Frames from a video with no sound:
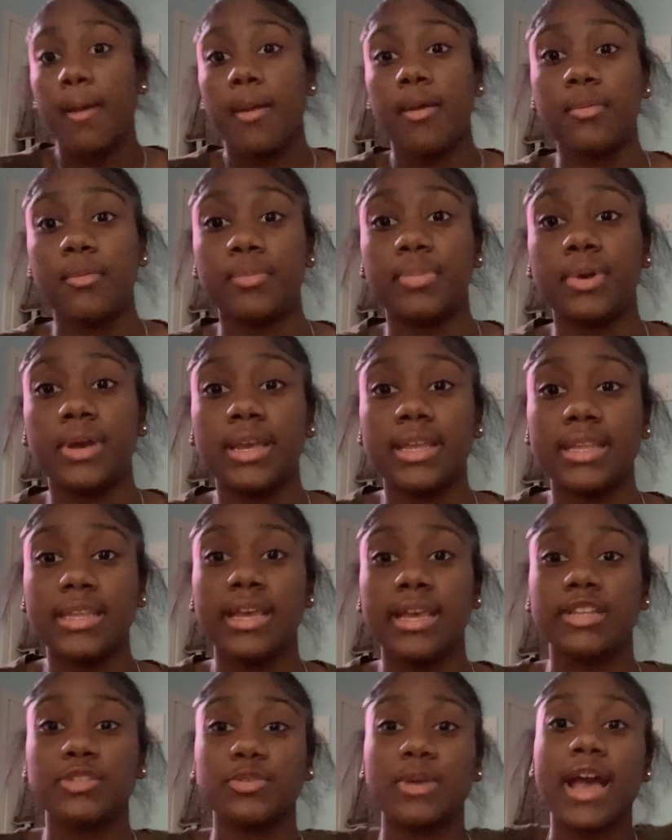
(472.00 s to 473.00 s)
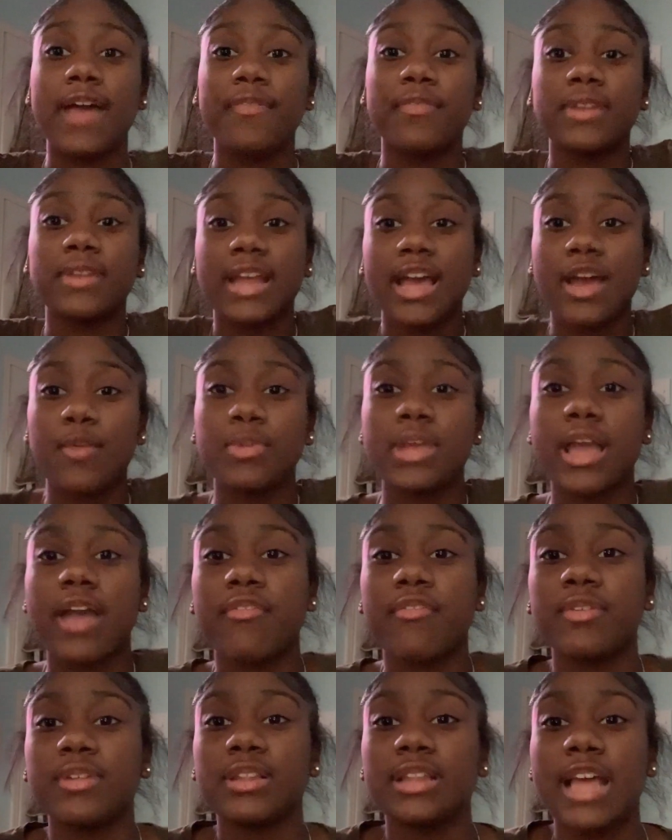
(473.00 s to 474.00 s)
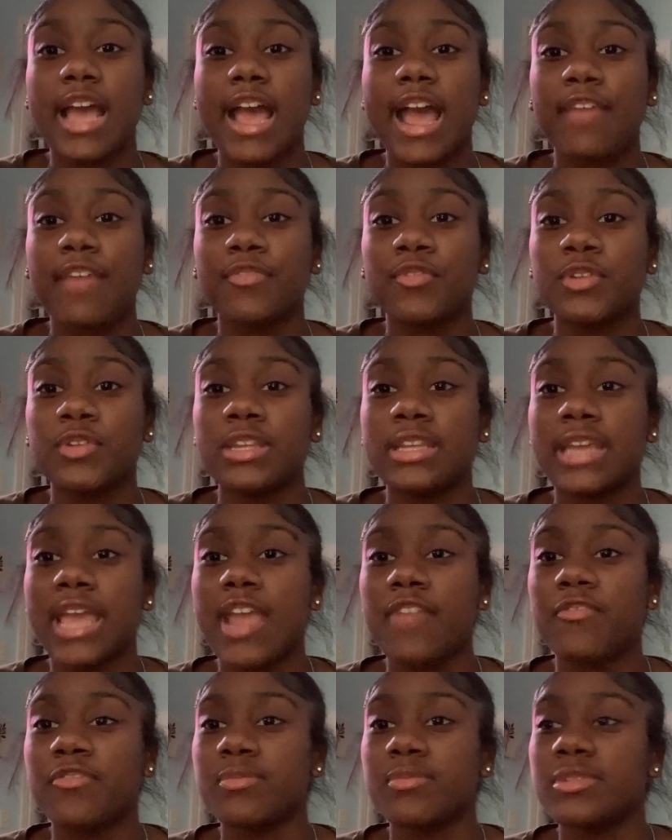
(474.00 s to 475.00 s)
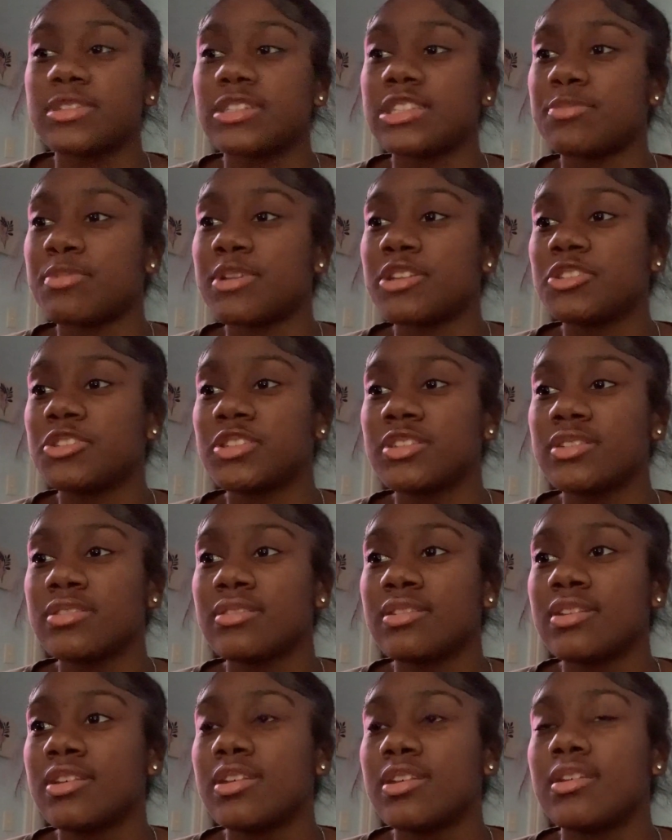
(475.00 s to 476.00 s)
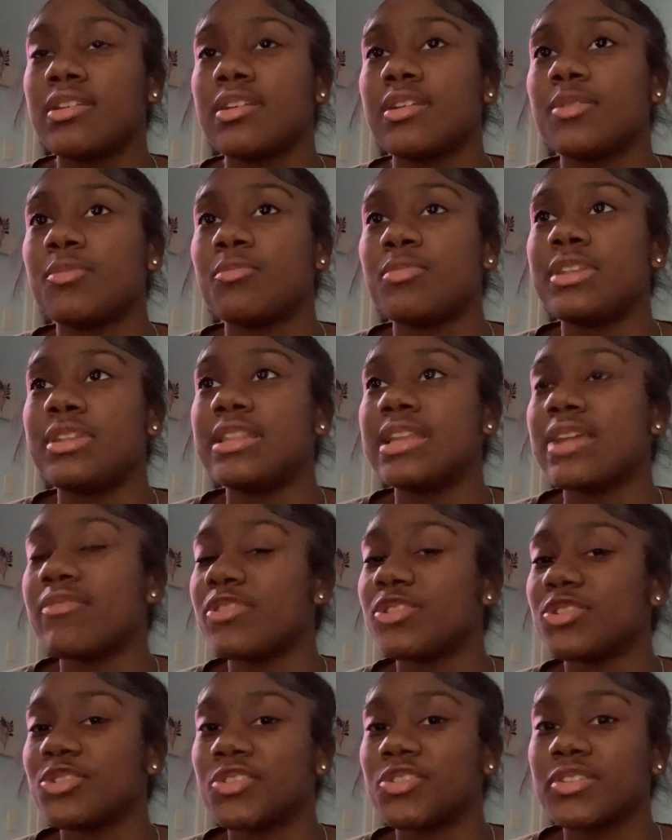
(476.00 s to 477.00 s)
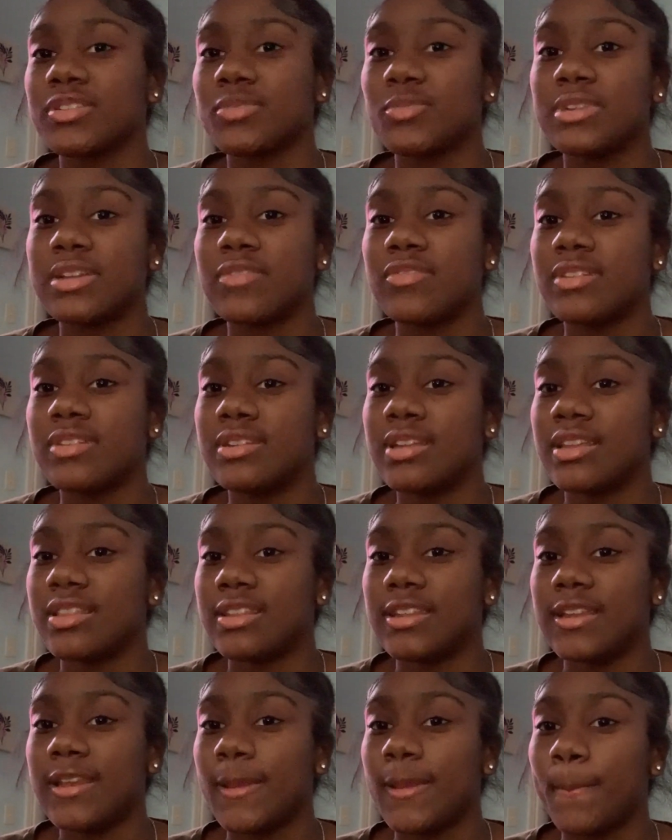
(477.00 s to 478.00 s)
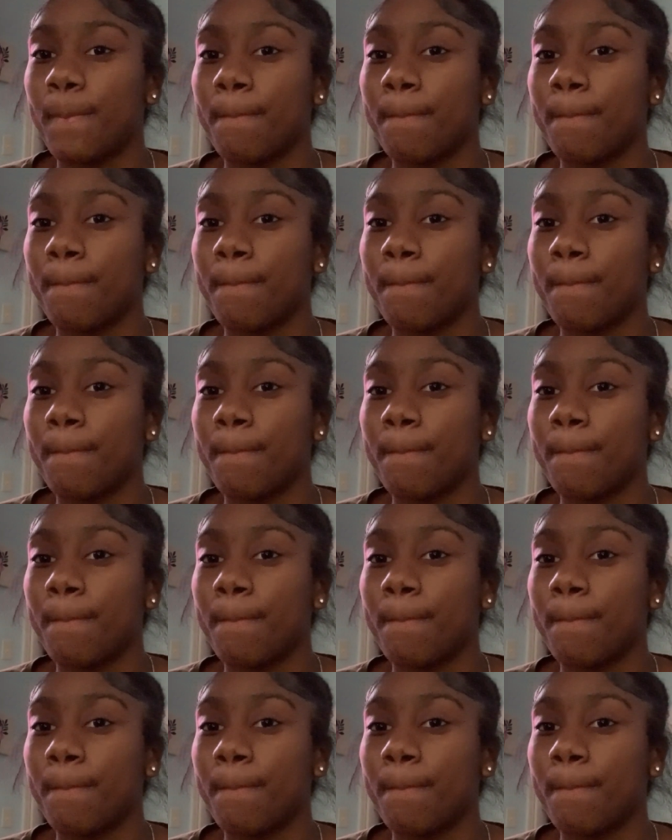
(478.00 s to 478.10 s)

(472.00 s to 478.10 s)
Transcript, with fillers: But yeah, so after that we haven't after he came from his suspension, we never talked, we never did nothing.